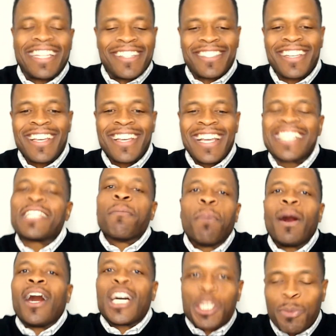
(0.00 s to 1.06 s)
There's, it's
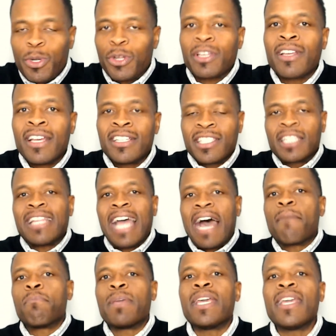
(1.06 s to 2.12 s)
impossible to, to
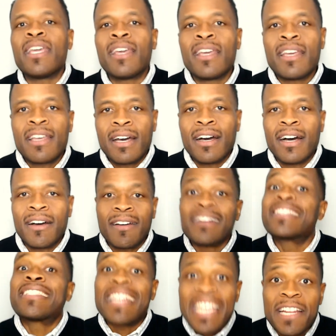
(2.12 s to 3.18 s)
not be uh,
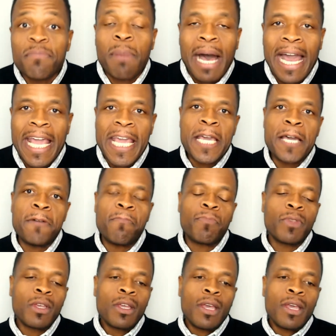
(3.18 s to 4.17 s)
seen by him.